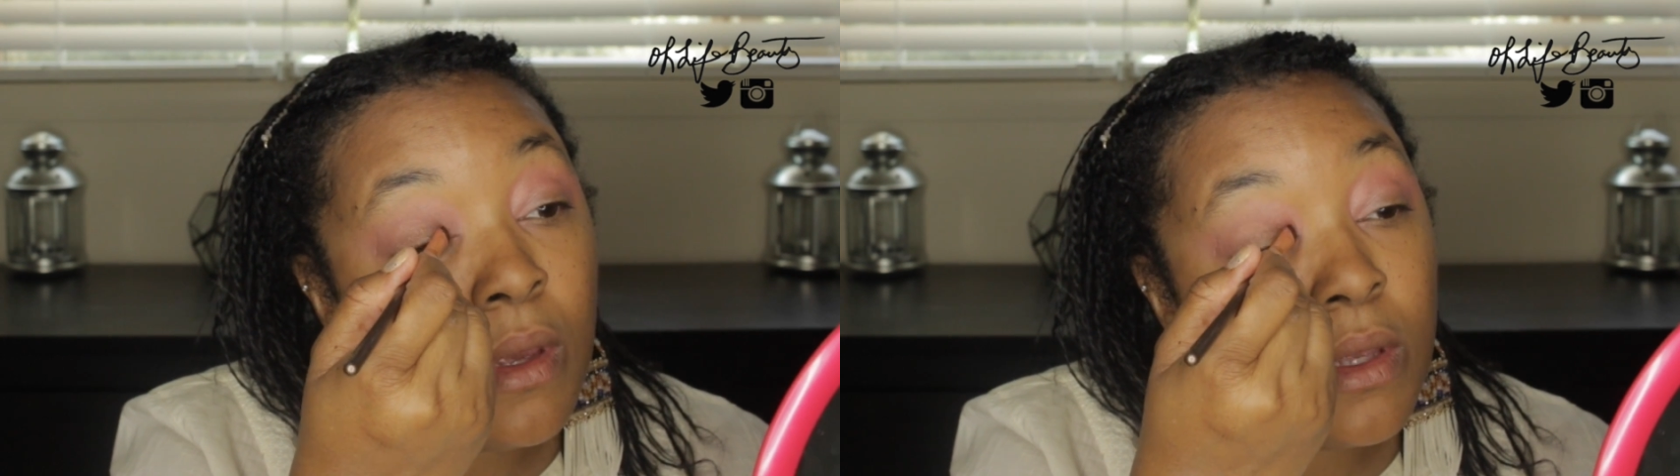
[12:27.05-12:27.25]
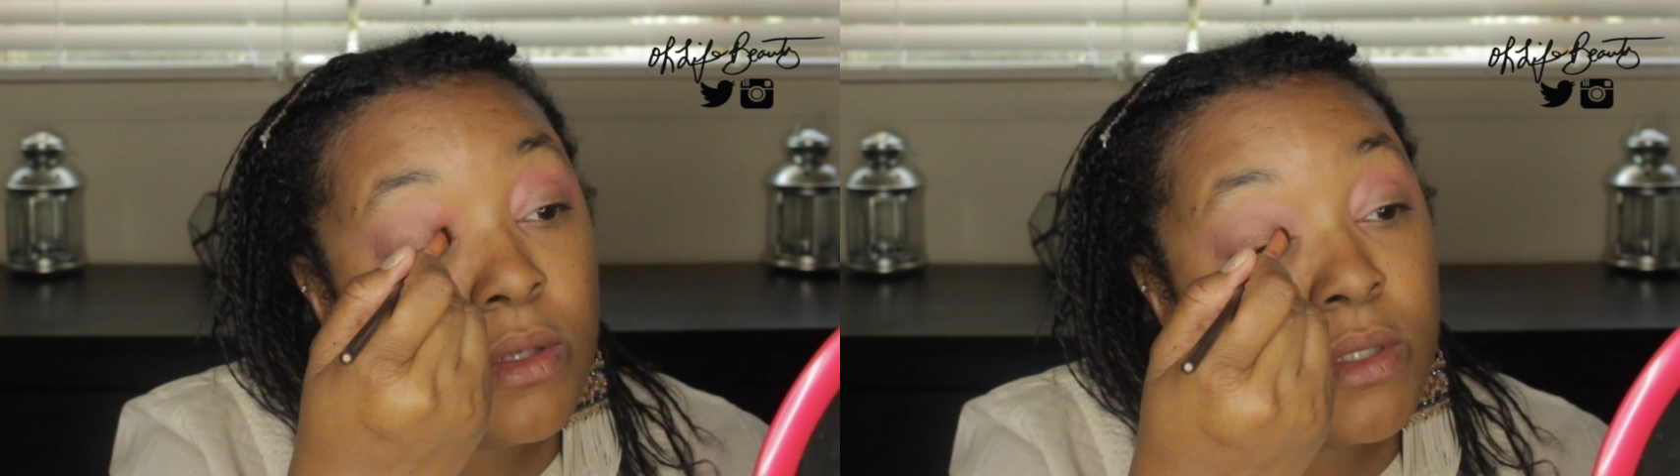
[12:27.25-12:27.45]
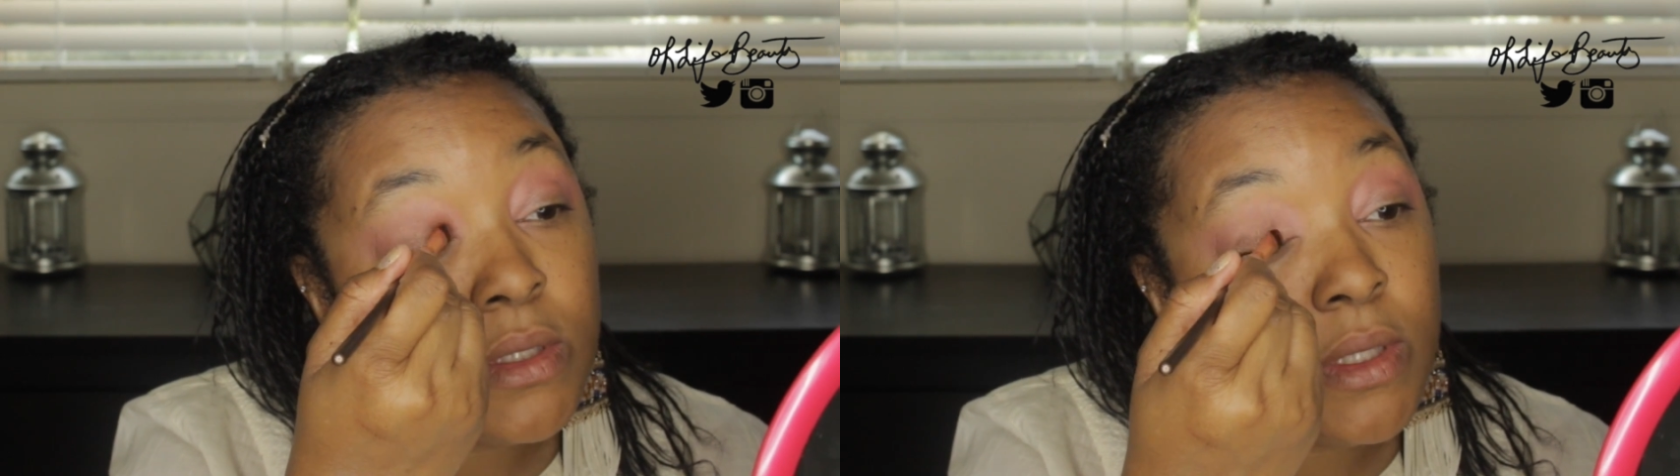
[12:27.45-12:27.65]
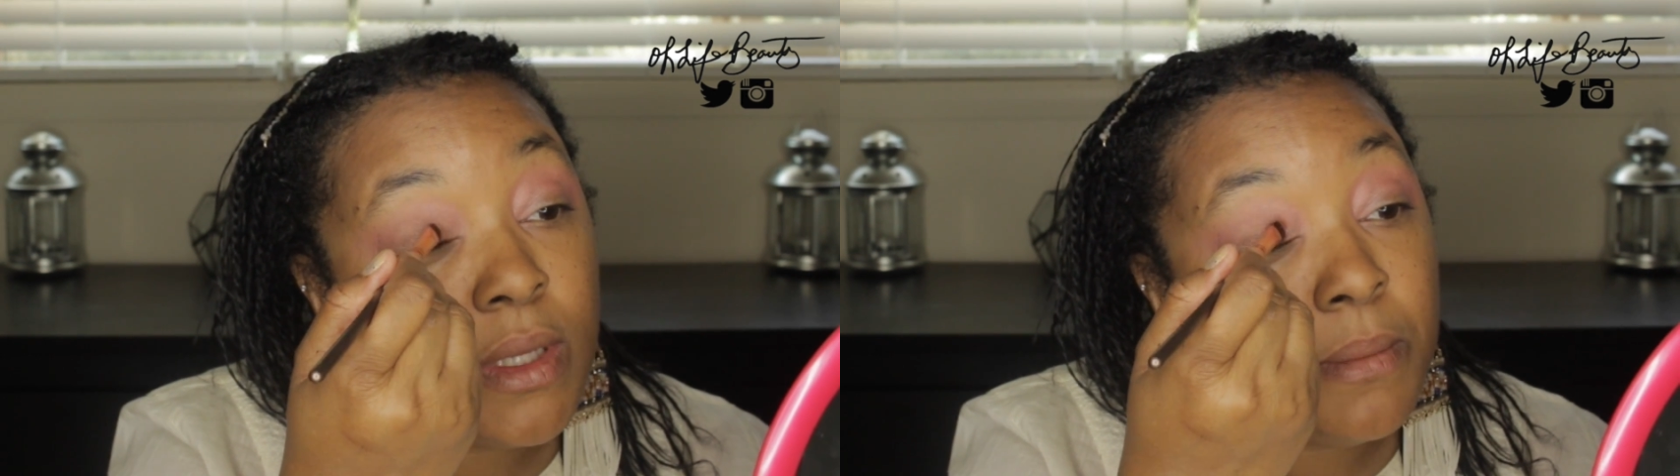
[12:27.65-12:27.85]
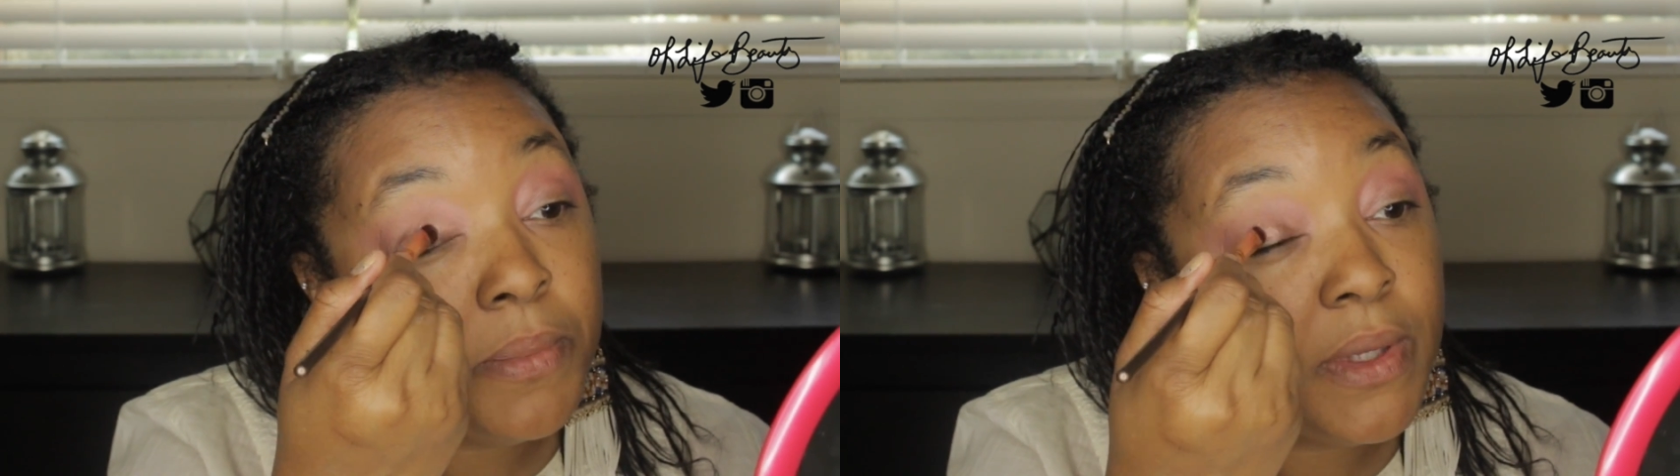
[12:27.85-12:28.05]
I just
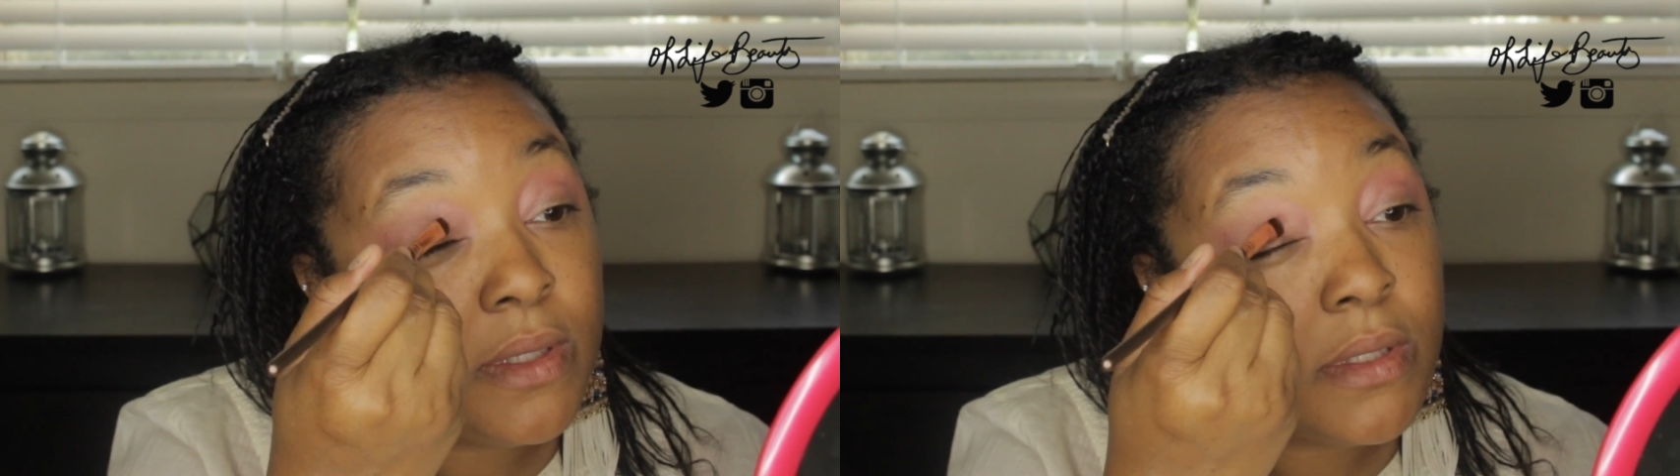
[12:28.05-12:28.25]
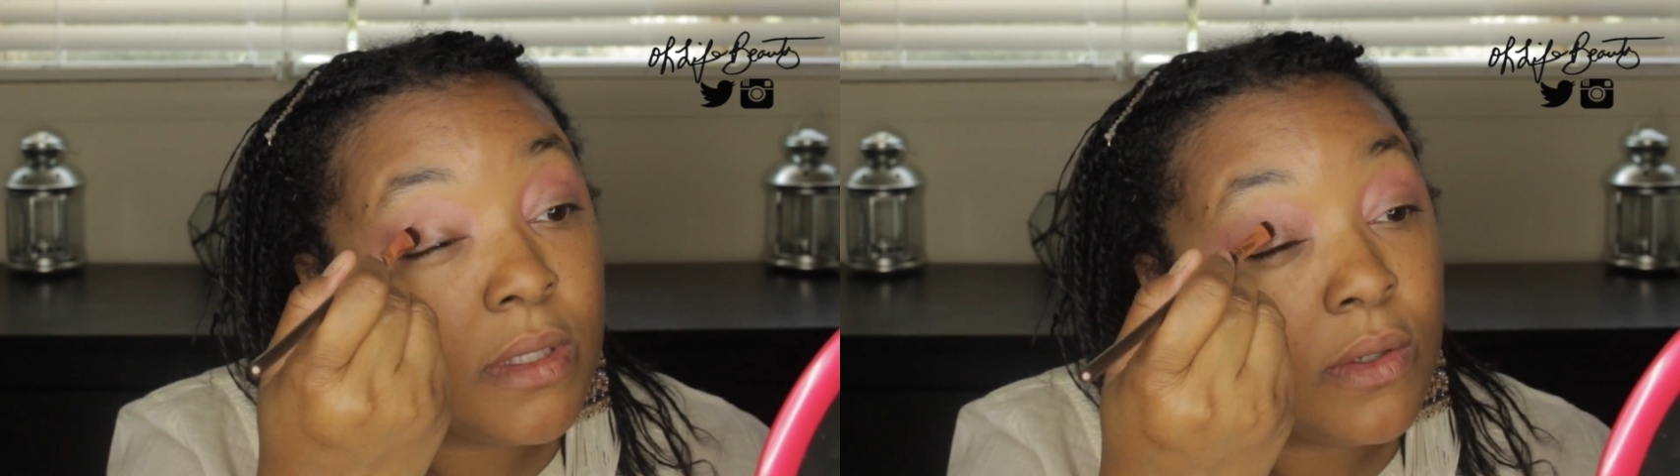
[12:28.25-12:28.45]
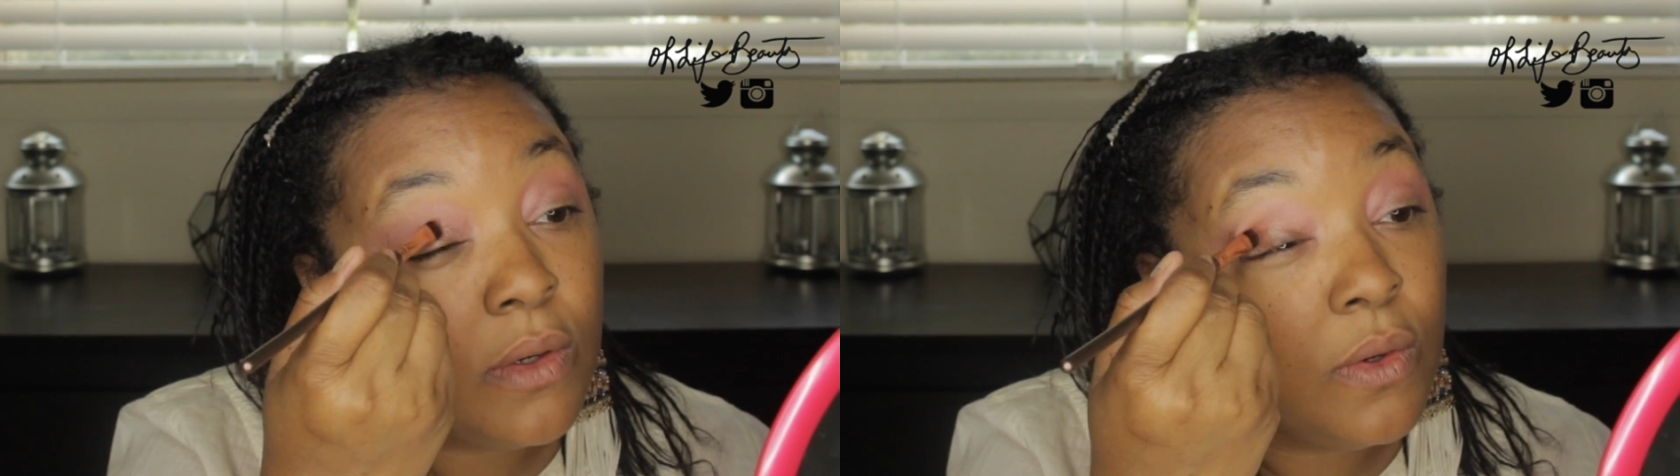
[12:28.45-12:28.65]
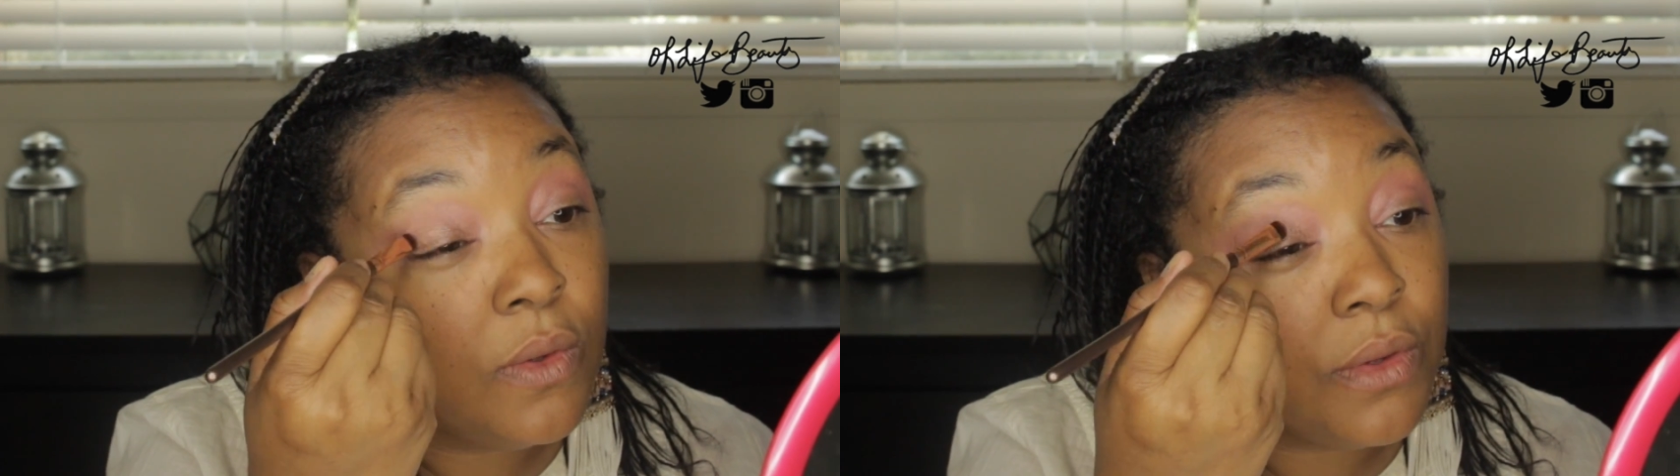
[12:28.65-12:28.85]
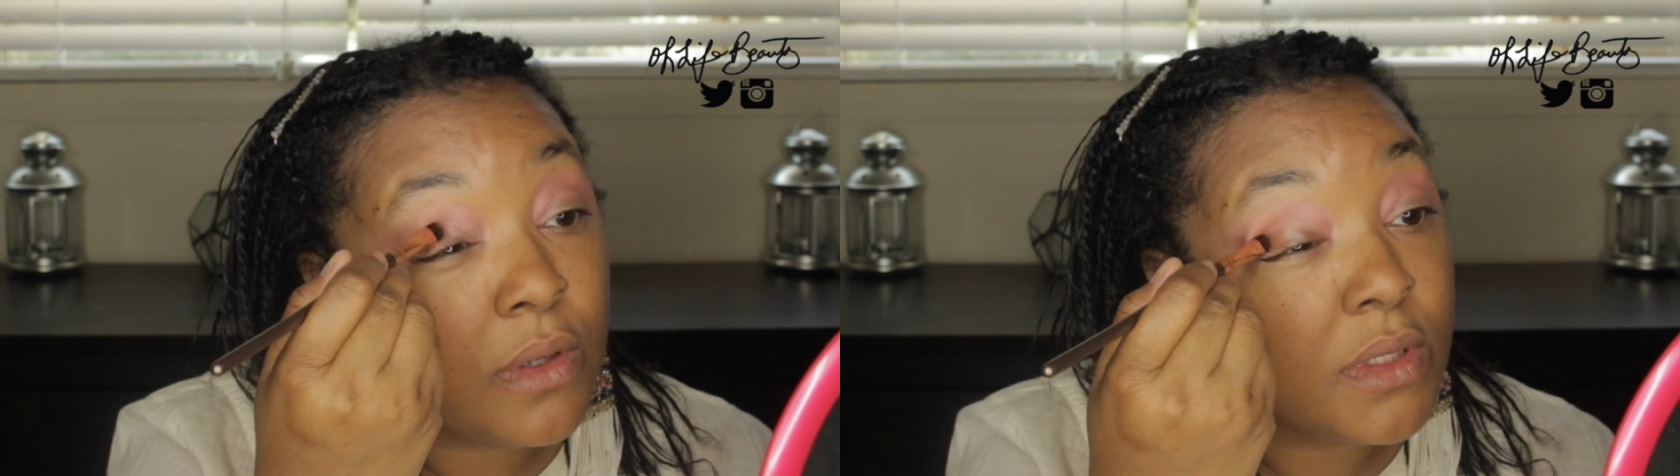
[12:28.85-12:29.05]
think pinks and
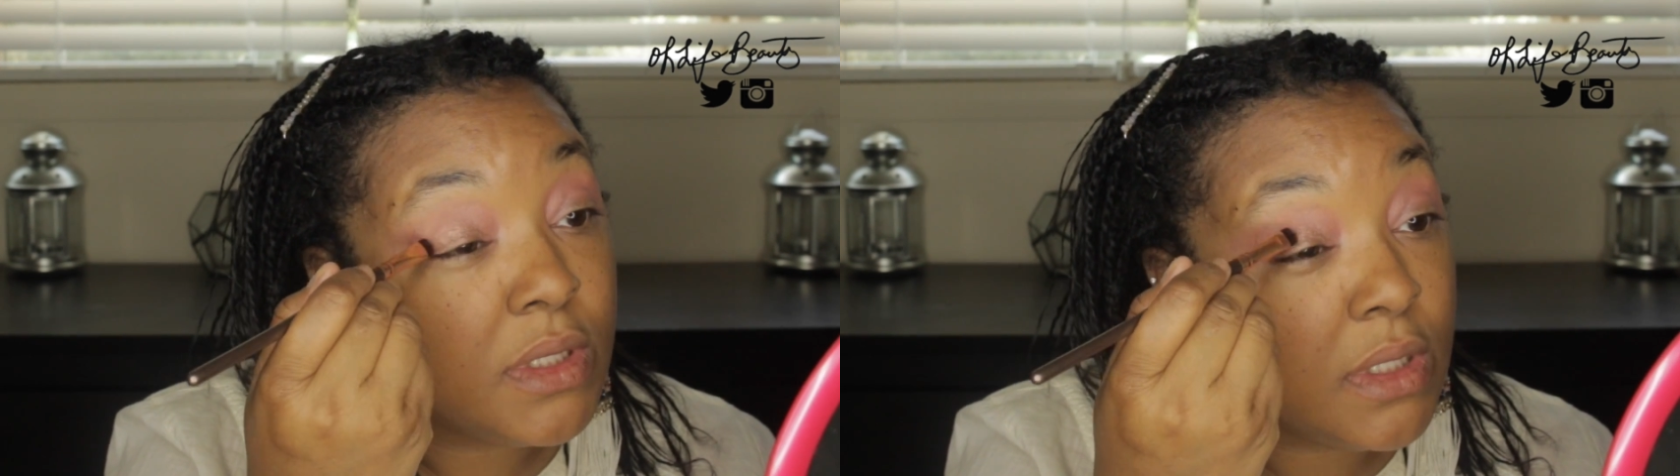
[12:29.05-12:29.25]
golds are